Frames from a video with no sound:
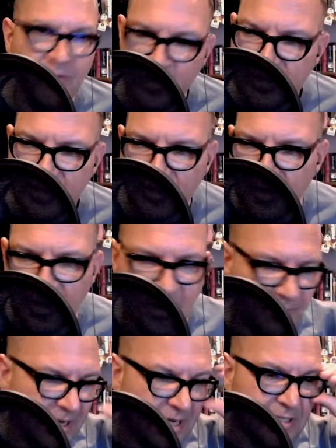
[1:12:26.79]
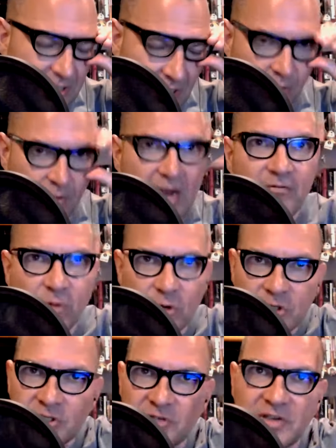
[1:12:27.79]
every single year because the great
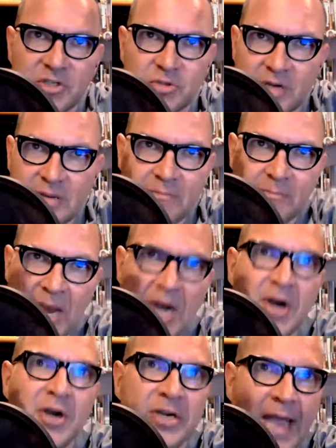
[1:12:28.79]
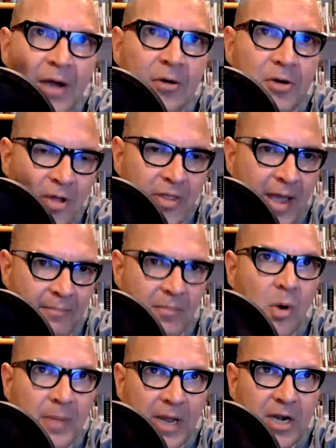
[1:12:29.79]
forces of history bear down on that
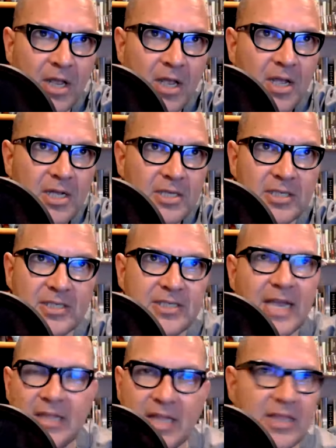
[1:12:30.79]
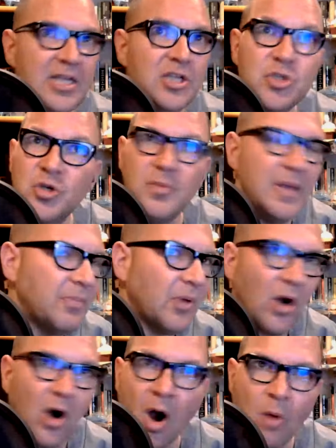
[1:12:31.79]
moment to say that these two people
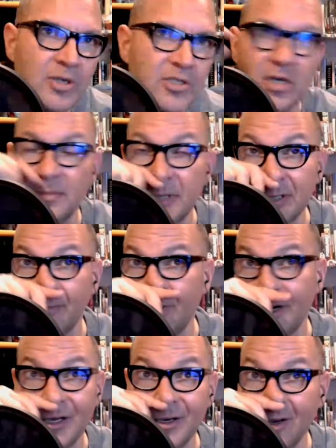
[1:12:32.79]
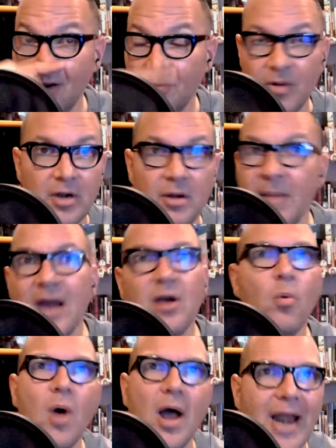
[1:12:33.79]
are always going to be in the running right? No matter
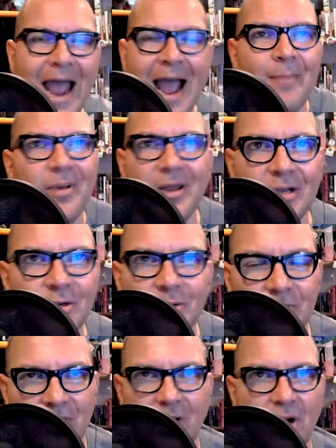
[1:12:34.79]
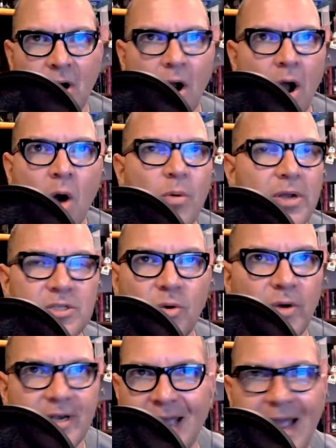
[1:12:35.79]
what, Apple and Google are always
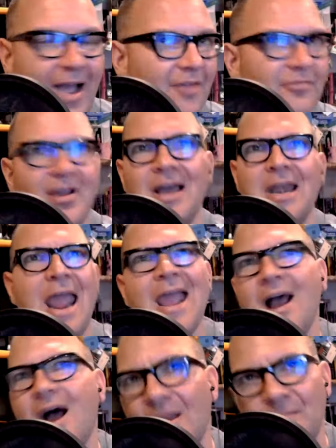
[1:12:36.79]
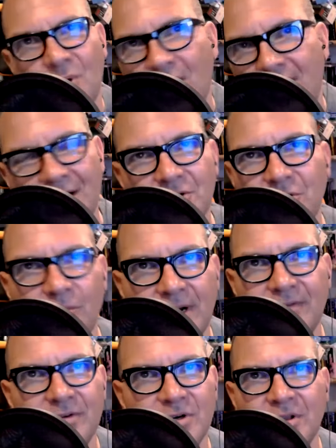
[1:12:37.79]
going to have an AI product or
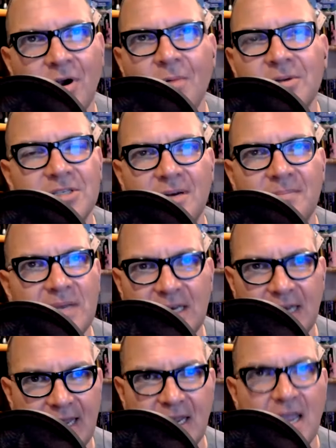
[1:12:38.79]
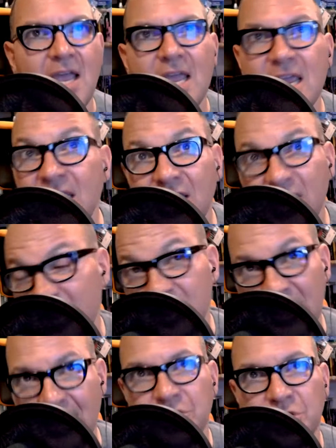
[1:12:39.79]
whatever. They're always going to be like in
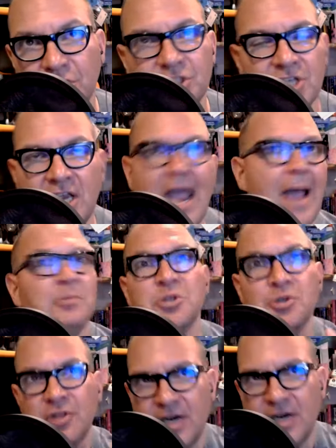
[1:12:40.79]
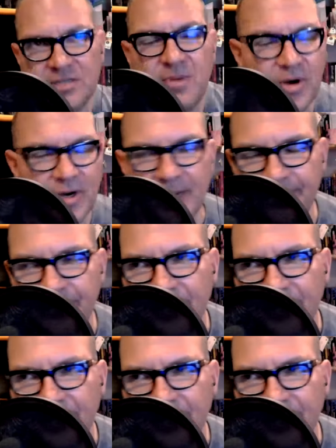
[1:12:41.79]
contention to capture the next market.